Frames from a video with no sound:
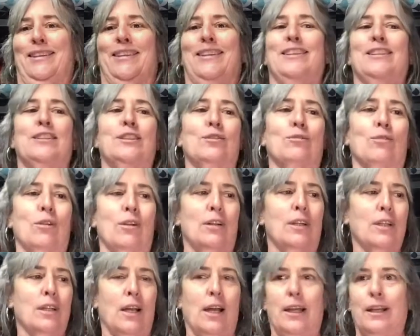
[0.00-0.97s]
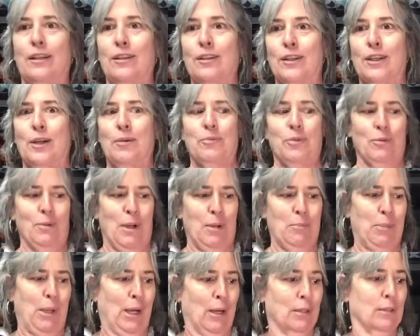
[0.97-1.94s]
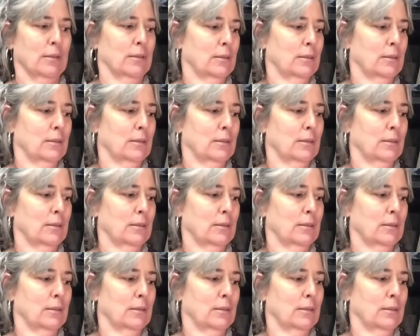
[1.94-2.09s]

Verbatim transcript: That's the wrong I didn't look up the right bear.